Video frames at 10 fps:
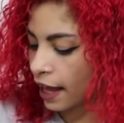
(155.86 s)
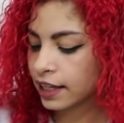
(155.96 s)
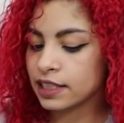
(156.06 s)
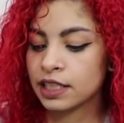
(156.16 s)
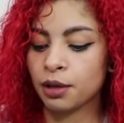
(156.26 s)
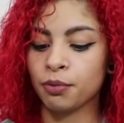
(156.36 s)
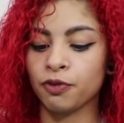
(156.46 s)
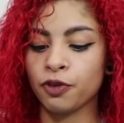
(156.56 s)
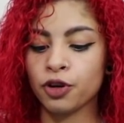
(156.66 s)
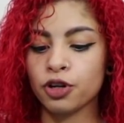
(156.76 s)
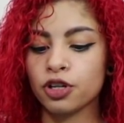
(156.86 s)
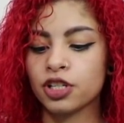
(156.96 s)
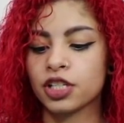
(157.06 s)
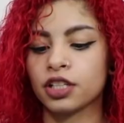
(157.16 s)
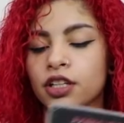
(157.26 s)
Axiom
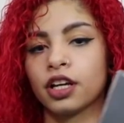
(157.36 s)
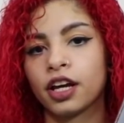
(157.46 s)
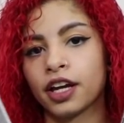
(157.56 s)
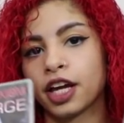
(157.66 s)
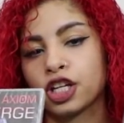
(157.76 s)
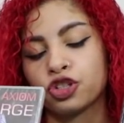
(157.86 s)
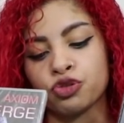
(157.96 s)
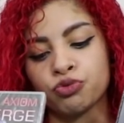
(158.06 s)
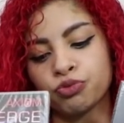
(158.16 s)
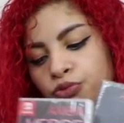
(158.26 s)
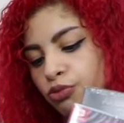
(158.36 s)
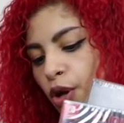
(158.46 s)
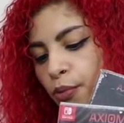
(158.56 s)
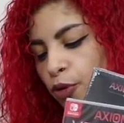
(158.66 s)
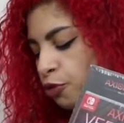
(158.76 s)
Verge, again,
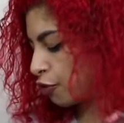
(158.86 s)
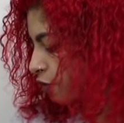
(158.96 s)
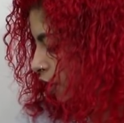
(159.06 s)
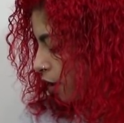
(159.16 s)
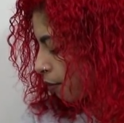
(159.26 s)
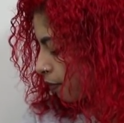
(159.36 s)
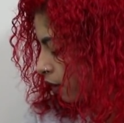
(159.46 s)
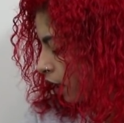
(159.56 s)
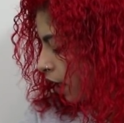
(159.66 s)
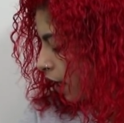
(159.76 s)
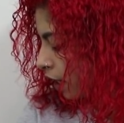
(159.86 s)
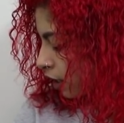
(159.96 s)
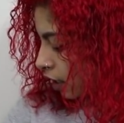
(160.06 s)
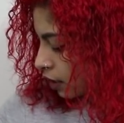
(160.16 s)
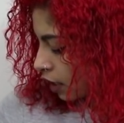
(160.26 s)
both of them,
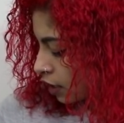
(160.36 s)
and